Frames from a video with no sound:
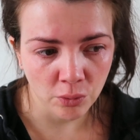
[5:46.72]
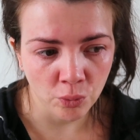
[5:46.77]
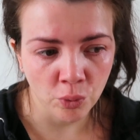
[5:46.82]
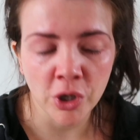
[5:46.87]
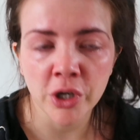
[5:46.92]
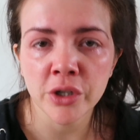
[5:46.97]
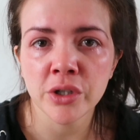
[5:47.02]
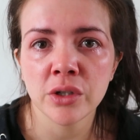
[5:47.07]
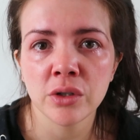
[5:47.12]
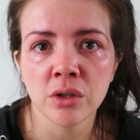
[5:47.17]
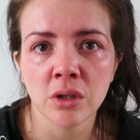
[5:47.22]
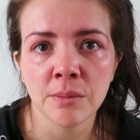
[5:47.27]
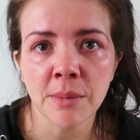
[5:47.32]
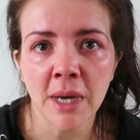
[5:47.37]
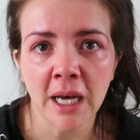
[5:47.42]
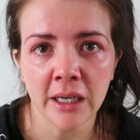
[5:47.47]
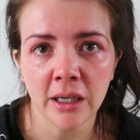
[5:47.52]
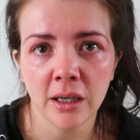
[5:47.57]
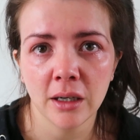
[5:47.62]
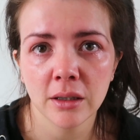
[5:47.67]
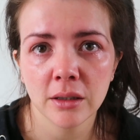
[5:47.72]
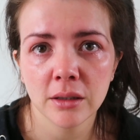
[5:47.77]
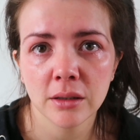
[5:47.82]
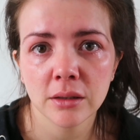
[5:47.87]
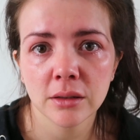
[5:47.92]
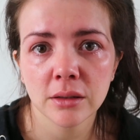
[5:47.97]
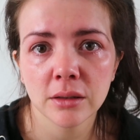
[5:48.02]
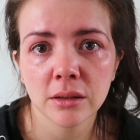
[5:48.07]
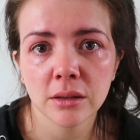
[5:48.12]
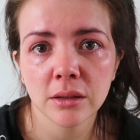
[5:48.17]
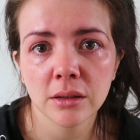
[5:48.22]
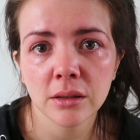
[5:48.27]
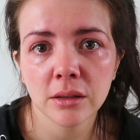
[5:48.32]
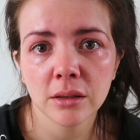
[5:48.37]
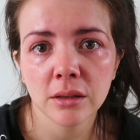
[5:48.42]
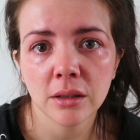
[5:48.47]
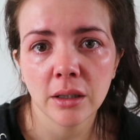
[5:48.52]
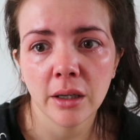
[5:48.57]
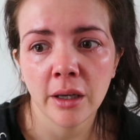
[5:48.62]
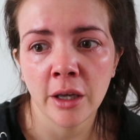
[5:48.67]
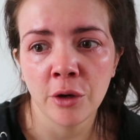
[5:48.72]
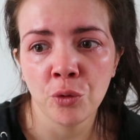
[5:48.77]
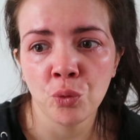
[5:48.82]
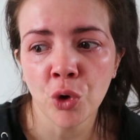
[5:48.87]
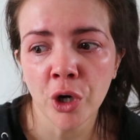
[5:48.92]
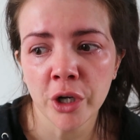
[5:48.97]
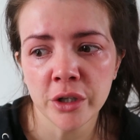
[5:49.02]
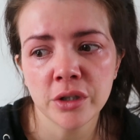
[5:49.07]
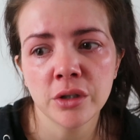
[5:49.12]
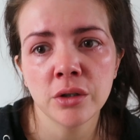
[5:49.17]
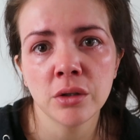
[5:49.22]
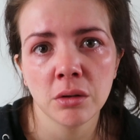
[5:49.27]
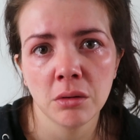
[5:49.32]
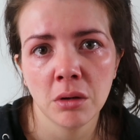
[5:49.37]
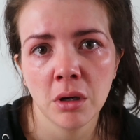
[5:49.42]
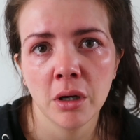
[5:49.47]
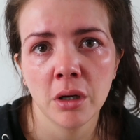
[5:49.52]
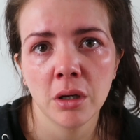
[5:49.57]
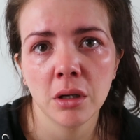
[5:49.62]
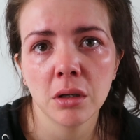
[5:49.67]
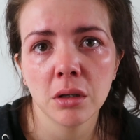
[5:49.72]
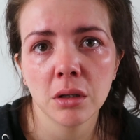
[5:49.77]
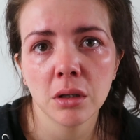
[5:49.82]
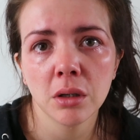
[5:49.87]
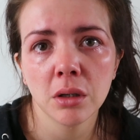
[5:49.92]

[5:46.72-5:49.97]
words do matter and words do hurt.